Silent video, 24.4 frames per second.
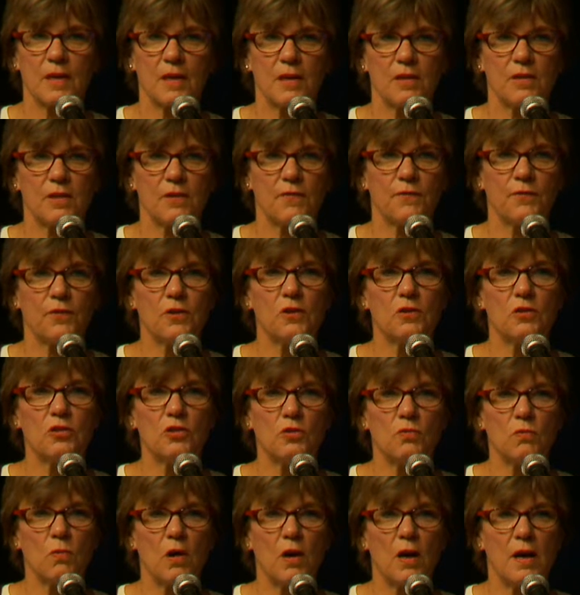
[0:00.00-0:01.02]
the
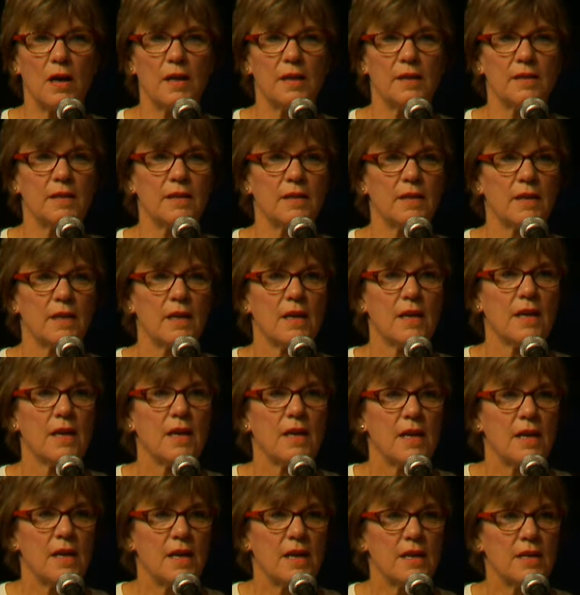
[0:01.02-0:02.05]
first one
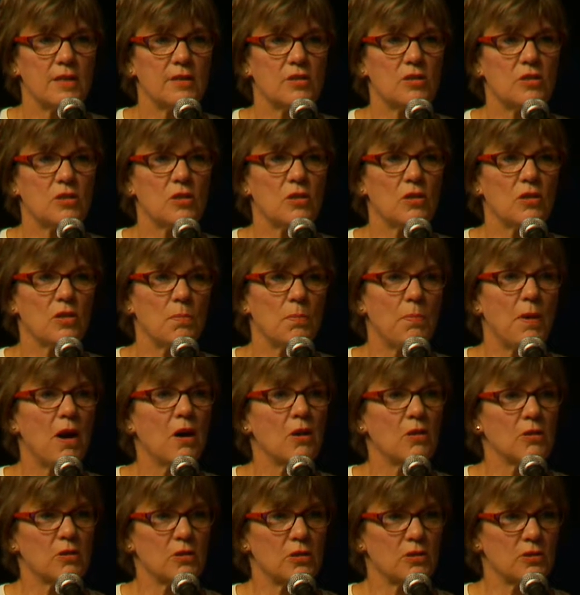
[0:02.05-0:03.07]
is to the
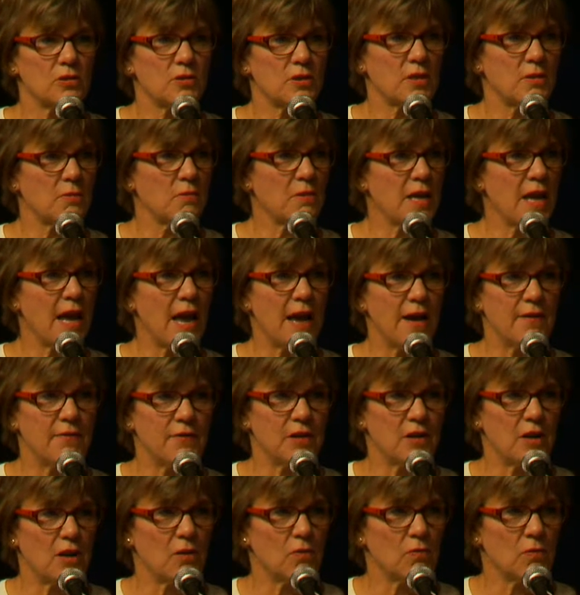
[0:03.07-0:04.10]
partners that we have
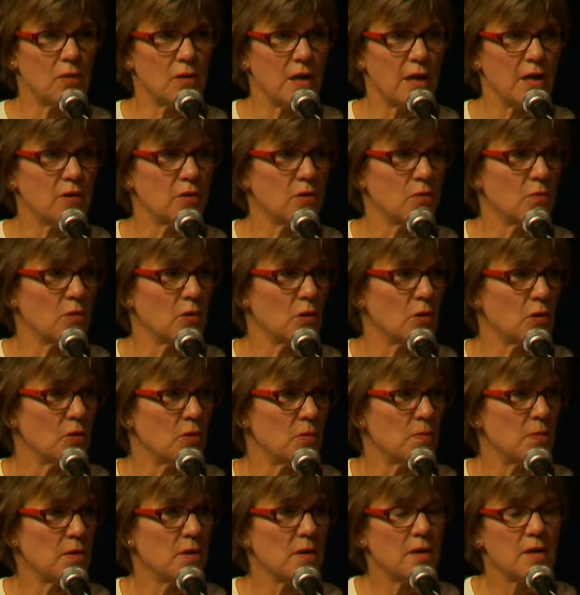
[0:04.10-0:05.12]
in the
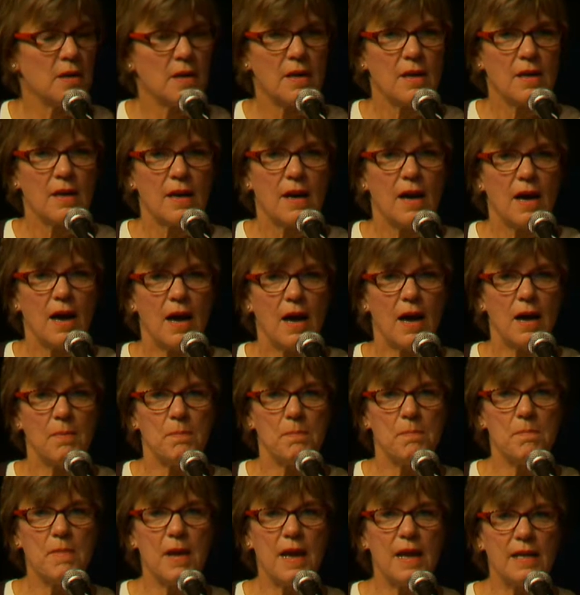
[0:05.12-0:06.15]
room.
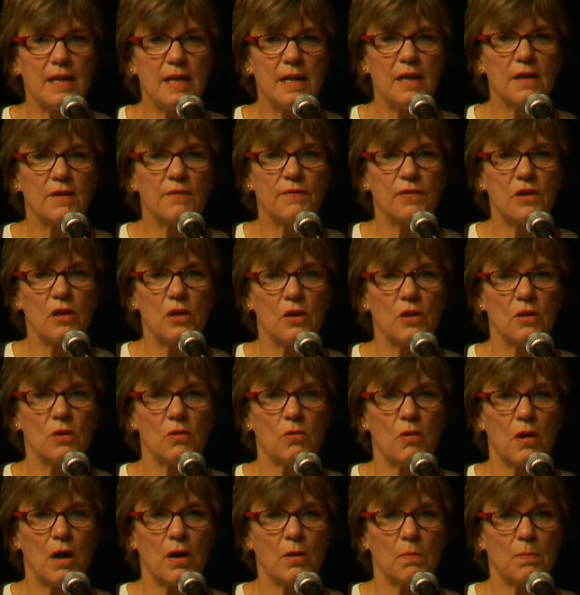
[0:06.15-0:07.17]
Many of
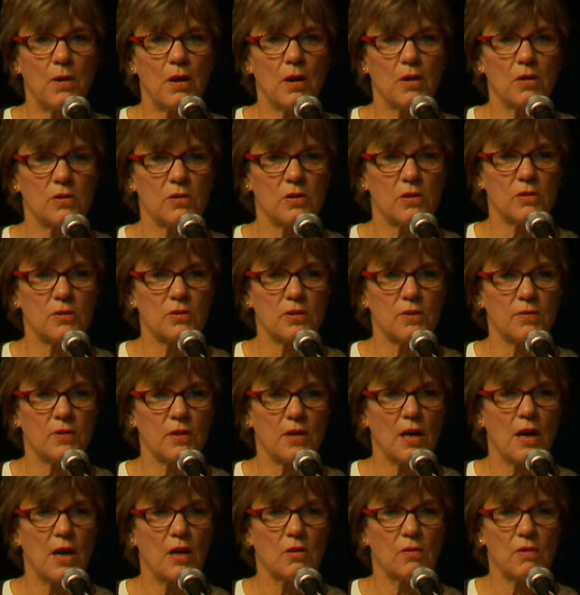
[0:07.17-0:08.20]
you are partners of the
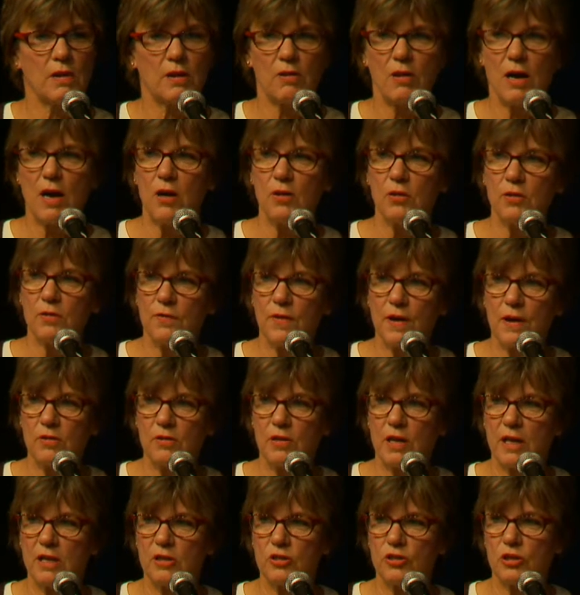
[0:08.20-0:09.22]
Colorado Health
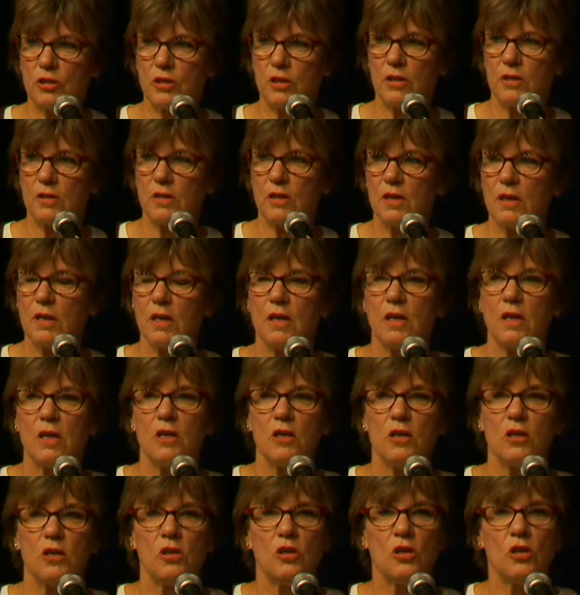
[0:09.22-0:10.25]
Foundation.
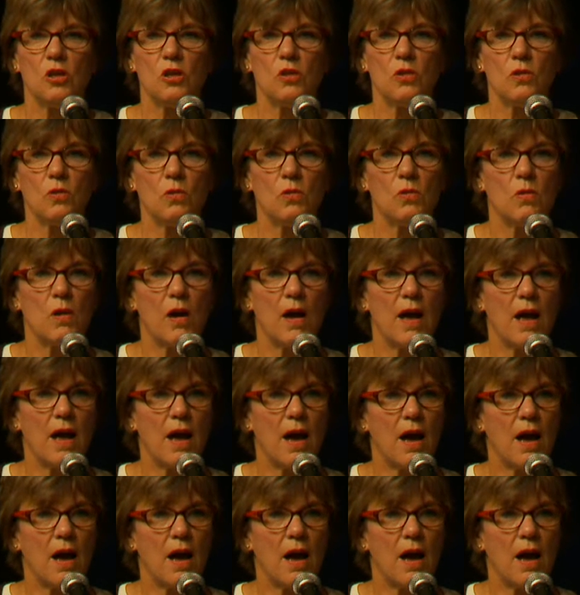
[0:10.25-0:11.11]
You